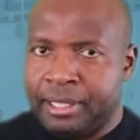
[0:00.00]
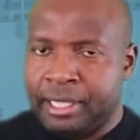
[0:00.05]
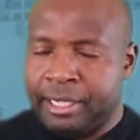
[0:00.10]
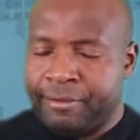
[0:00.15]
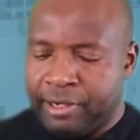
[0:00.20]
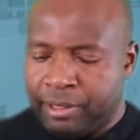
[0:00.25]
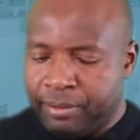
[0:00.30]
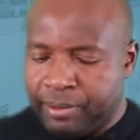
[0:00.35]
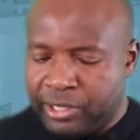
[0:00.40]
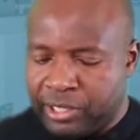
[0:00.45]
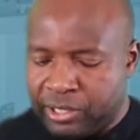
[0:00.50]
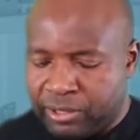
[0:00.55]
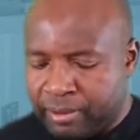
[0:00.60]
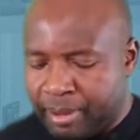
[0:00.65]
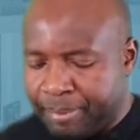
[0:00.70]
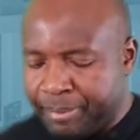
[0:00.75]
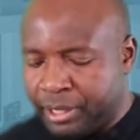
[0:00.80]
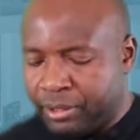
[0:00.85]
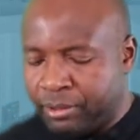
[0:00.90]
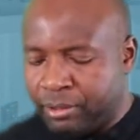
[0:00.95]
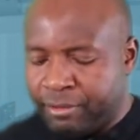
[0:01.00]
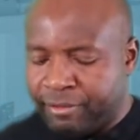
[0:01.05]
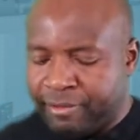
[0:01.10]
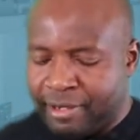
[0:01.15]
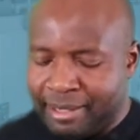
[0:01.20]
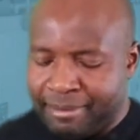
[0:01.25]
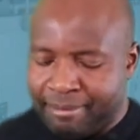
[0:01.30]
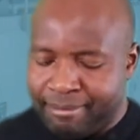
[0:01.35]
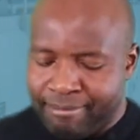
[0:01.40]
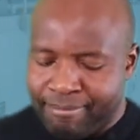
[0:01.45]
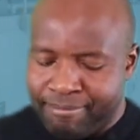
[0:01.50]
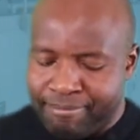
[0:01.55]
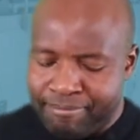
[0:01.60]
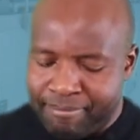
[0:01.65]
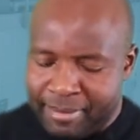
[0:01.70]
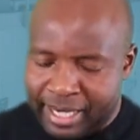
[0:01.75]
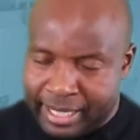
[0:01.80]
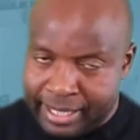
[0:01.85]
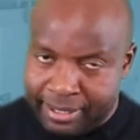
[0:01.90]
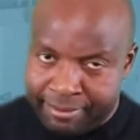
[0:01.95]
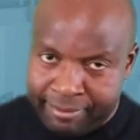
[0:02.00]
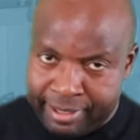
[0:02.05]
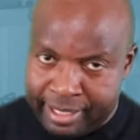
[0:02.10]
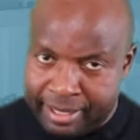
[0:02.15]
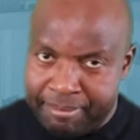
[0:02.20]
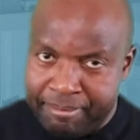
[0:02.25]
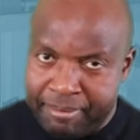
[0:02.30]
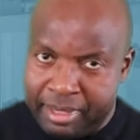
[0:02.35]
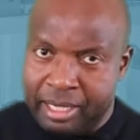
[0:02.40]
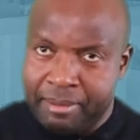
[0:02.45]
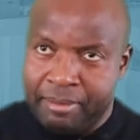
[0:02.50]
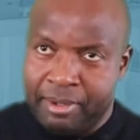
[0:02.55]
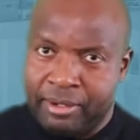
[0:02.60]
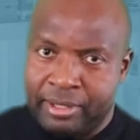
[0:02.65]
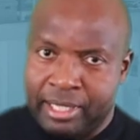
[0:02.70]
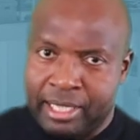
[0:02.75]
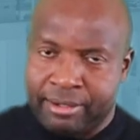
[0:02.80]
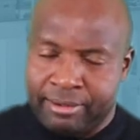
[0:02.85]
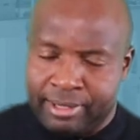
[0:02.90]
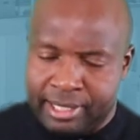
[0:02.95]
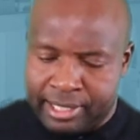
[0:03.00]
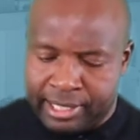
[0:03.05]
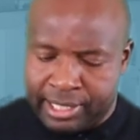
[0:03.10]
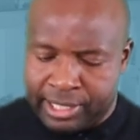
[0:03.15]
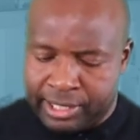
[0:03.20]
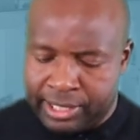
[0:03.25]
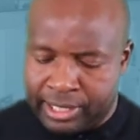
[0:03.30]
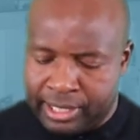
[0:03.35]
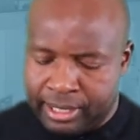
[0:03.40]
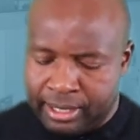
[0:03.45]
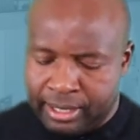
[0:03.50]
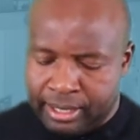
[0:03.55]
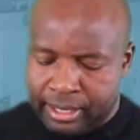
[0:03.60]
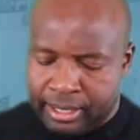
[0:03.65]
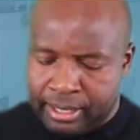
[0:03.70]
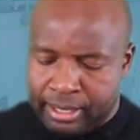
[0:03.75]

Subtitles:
Even when you're swapping over, make it very minimal, that transition.